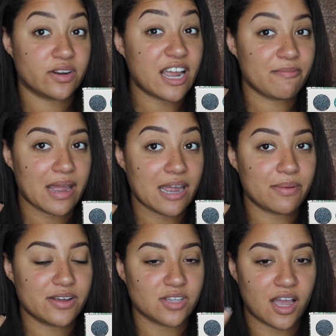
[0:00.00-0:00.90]
I already have my
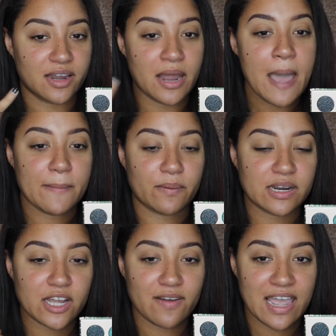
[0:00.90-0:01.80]
eyebrows on, but we're
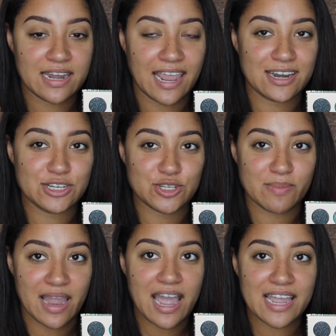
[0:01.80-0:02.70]
gonna go ahead and do
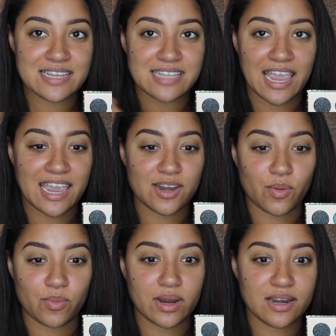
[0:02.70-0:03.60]
my eyes,
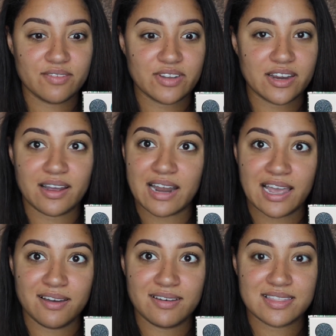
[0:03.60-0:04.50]
and we're gonna figure out
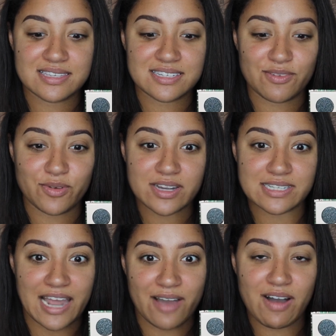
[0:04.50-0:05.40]
how this stuff works
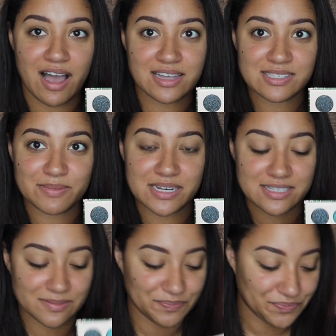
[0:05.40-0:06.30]
and how awesome it is.